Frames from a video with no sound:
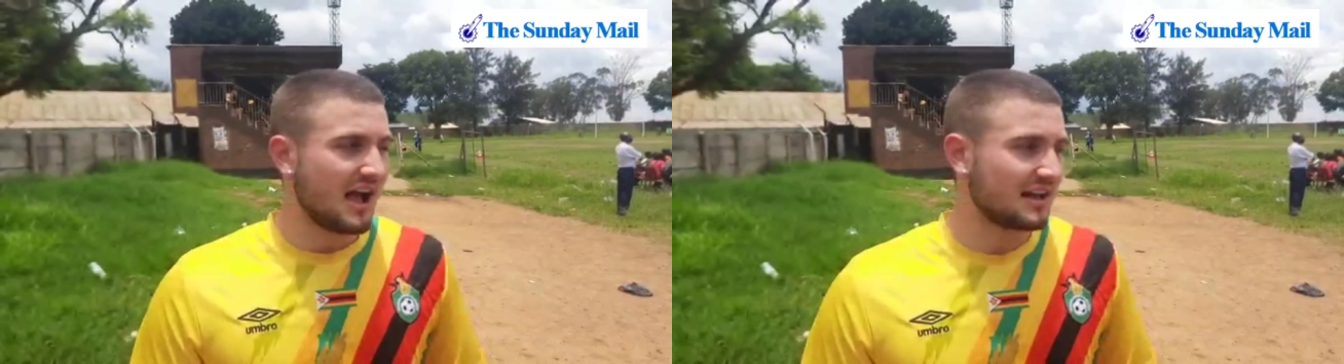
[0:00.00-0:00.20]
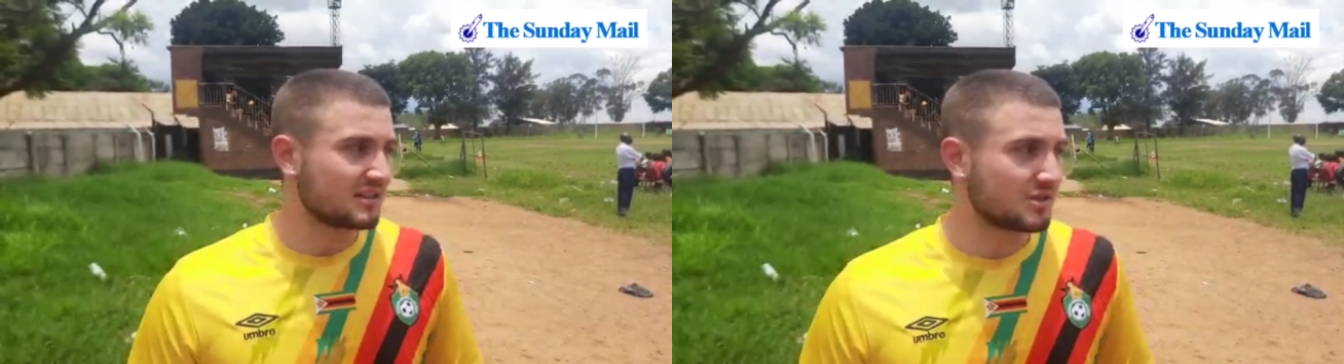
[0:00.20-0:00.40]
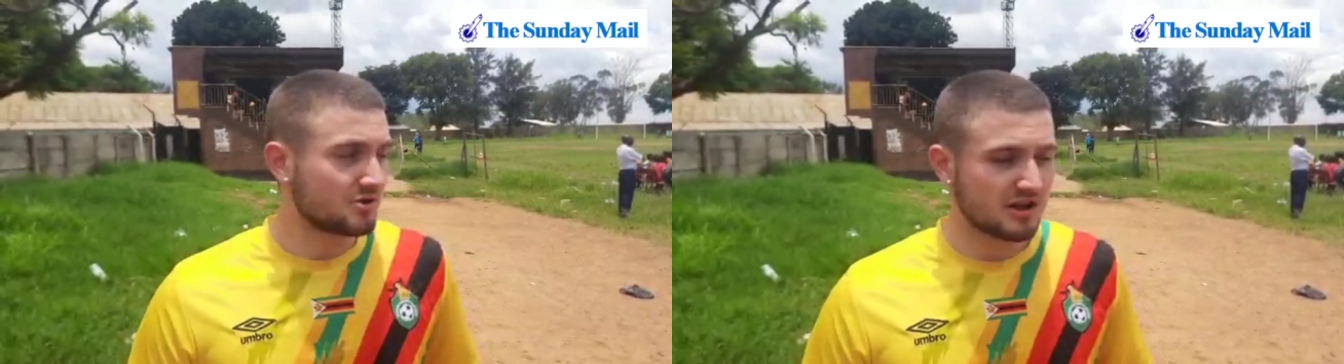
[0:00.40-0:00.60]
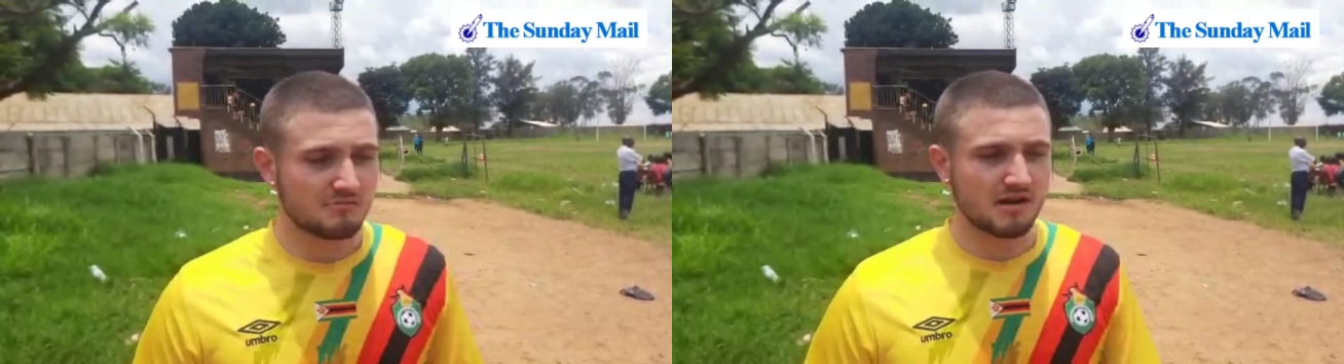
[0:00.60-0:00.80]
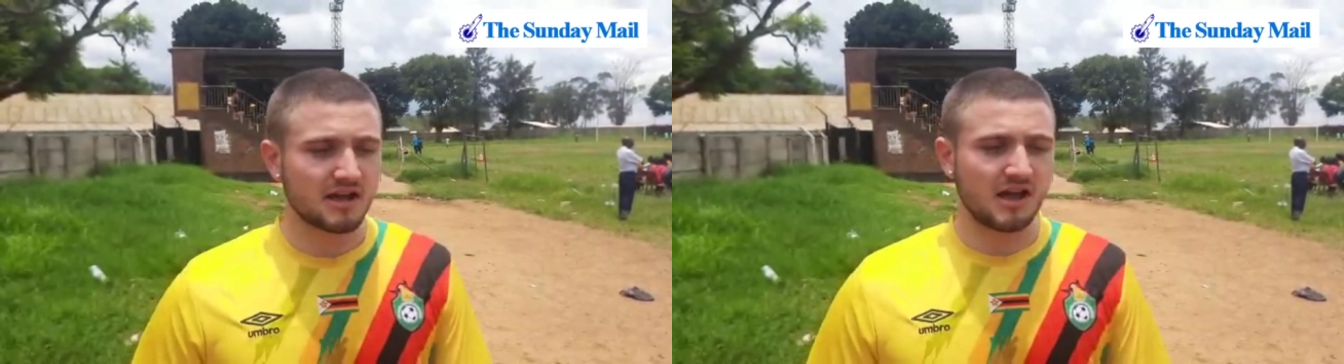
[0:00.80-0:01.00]
And through
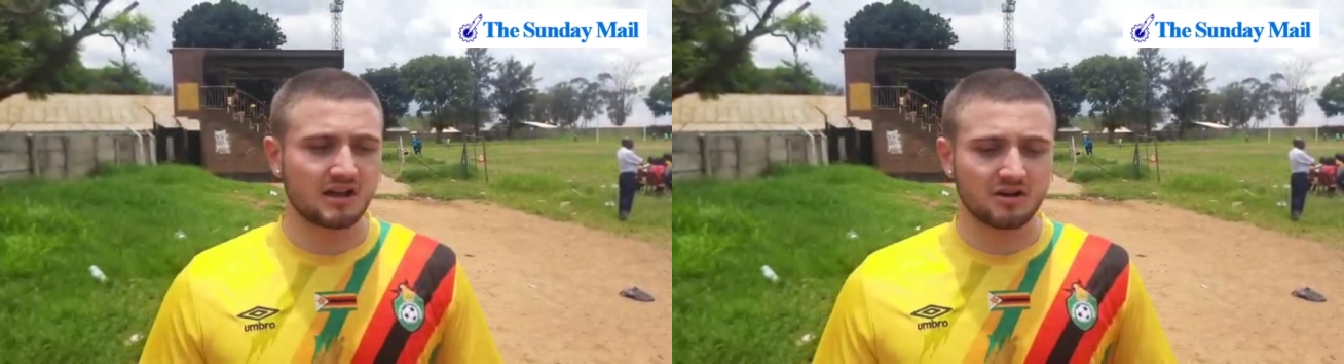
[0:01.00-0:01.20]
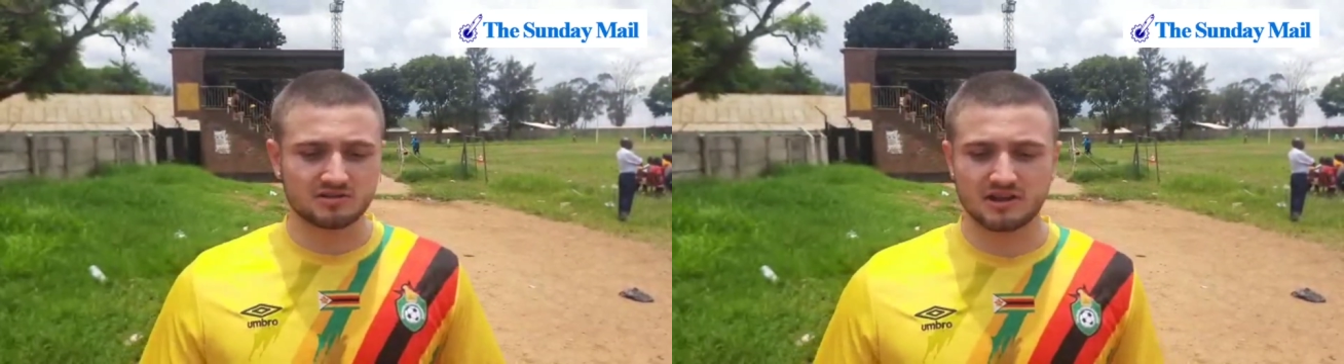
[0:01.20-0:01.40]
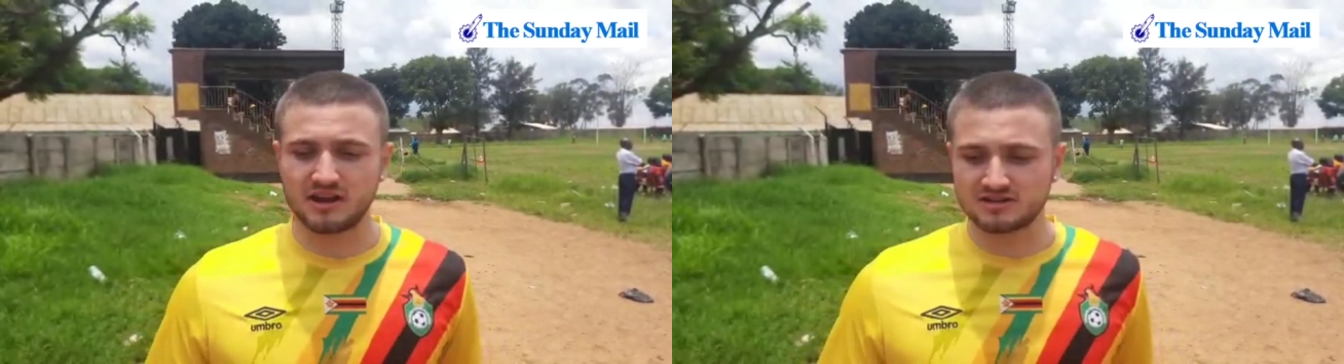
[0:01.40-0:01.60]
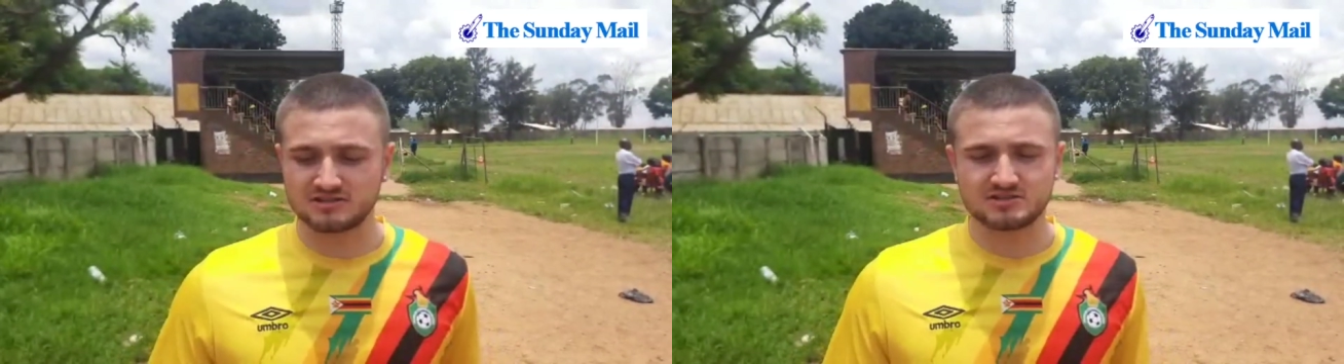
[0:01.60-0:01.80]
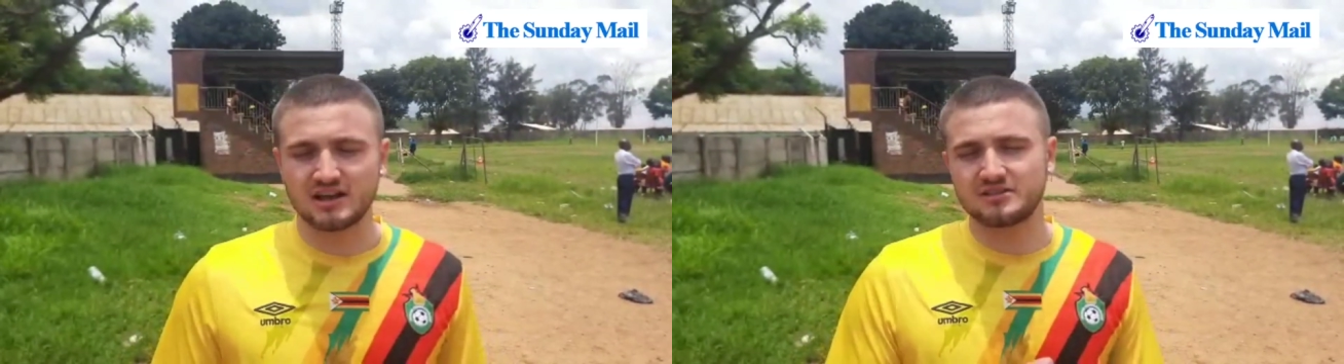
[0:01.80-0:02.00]
him, I got
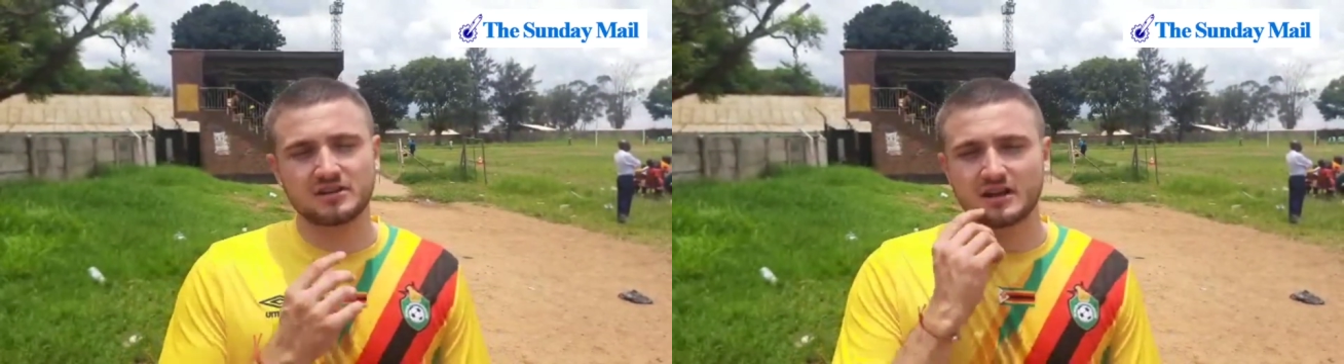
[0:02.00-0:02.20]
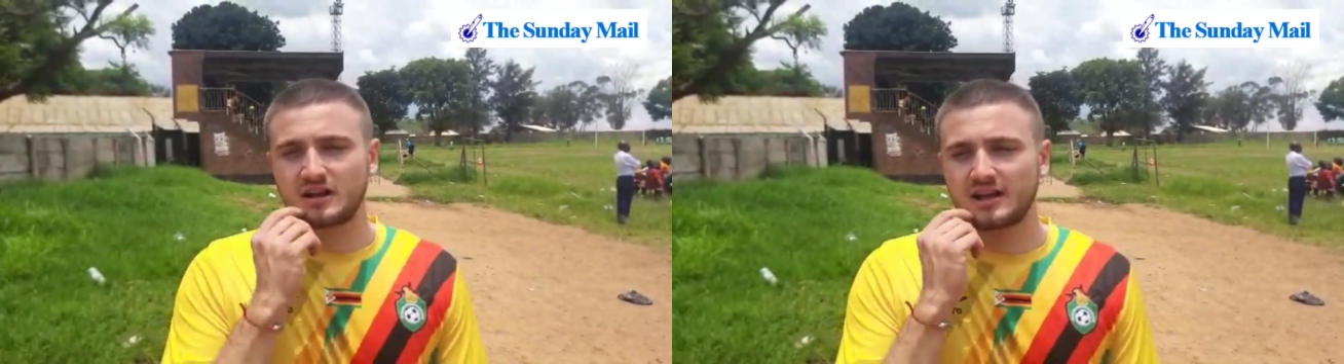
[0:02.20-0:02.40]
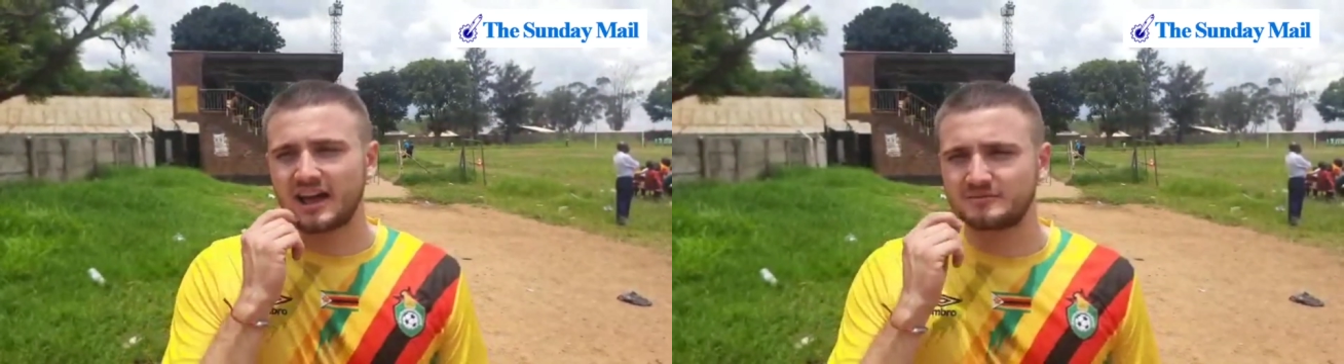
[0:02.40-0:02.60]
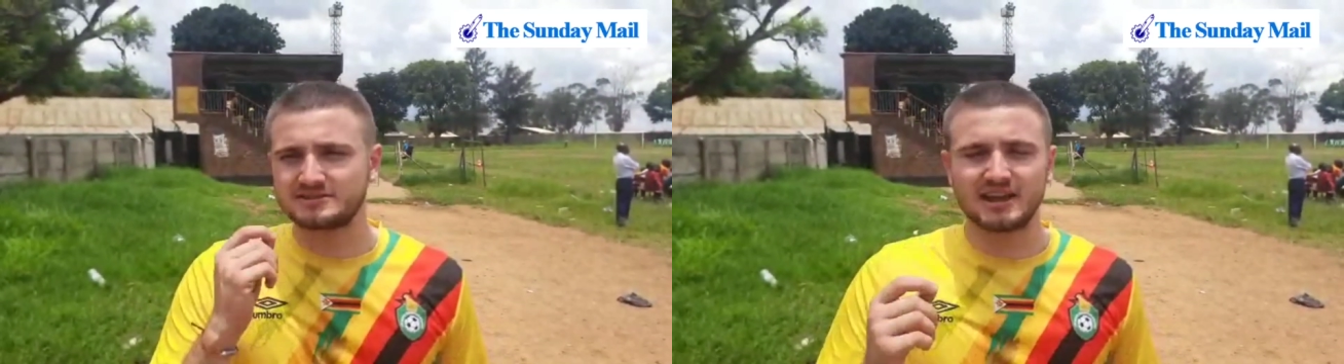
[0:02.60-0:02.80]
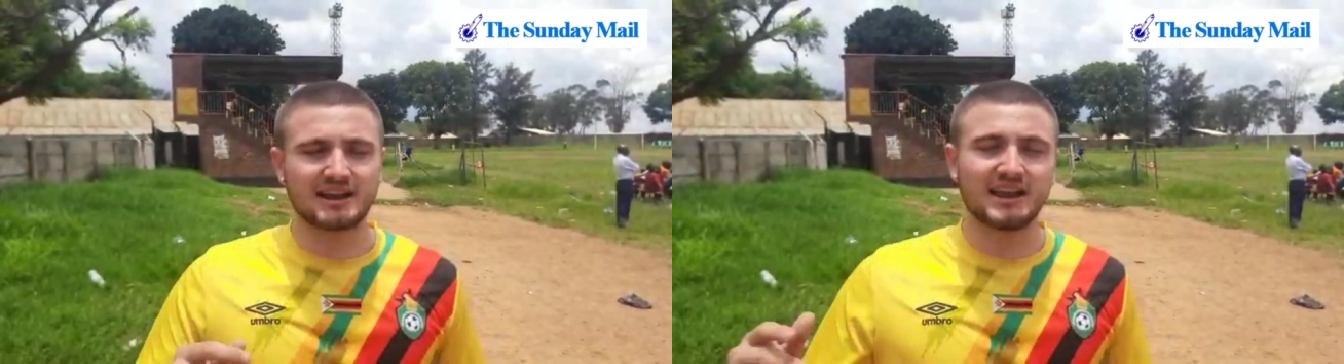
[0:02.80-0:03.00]
connections to other
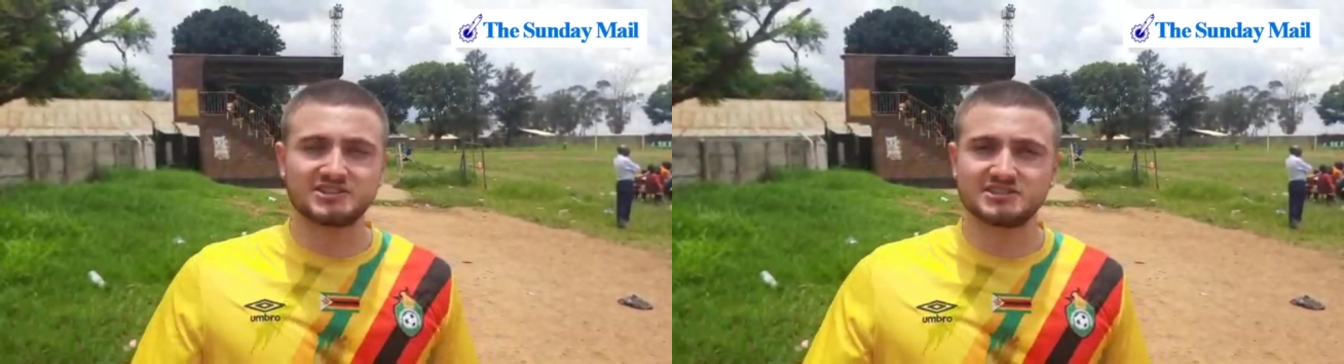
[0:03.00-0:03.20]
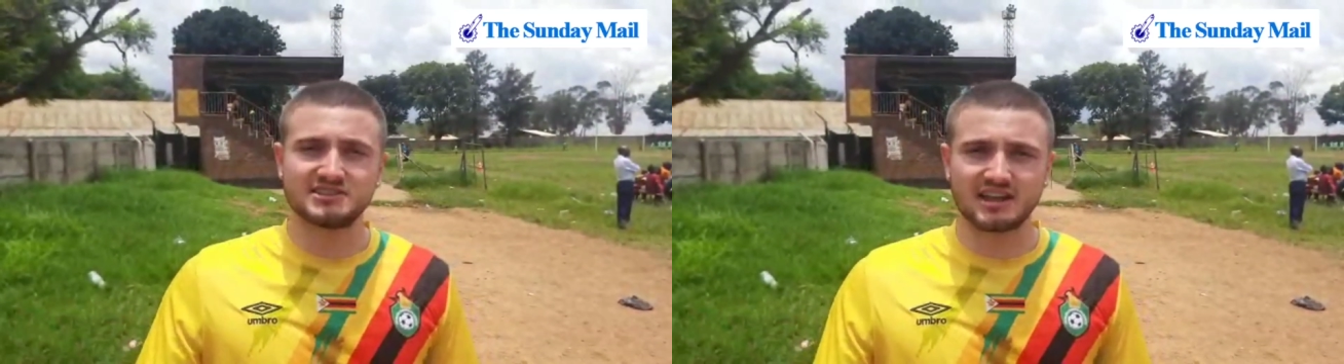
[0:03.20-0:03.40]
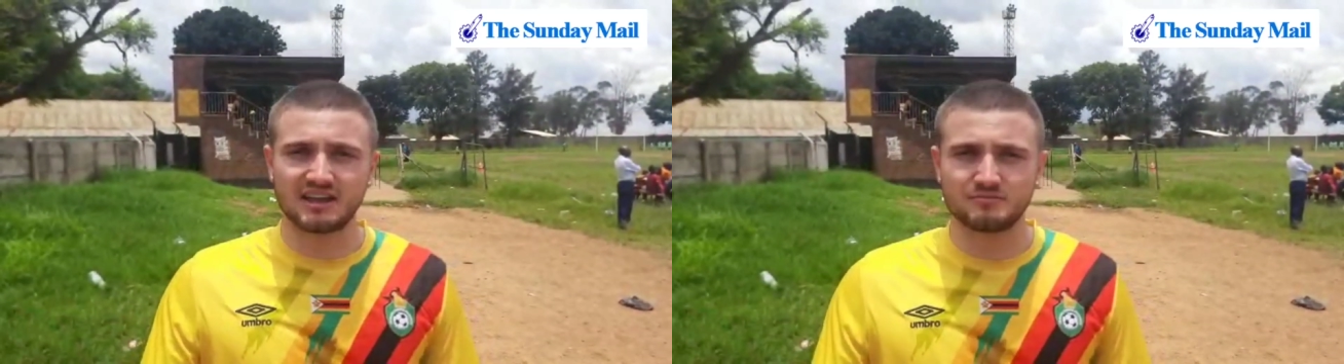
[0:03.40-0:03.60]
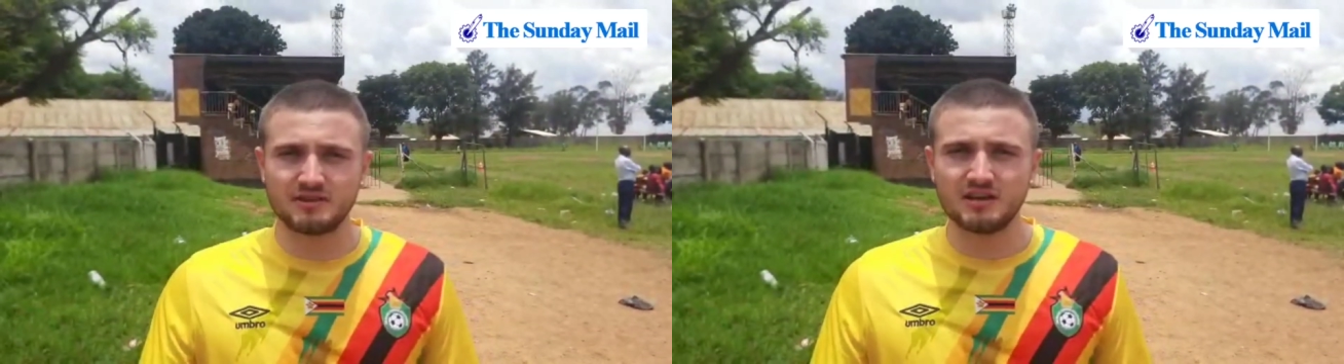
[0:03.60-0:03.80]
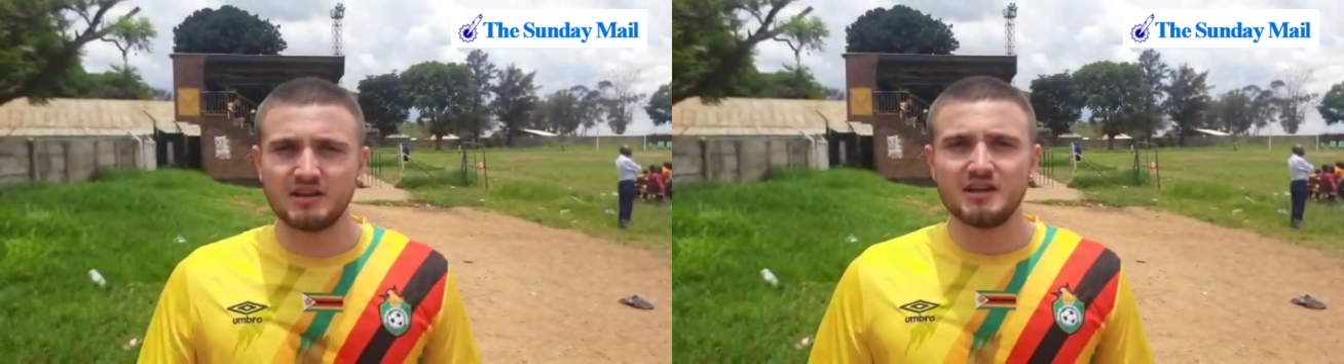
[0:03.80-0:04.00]
academies like Legends Academy,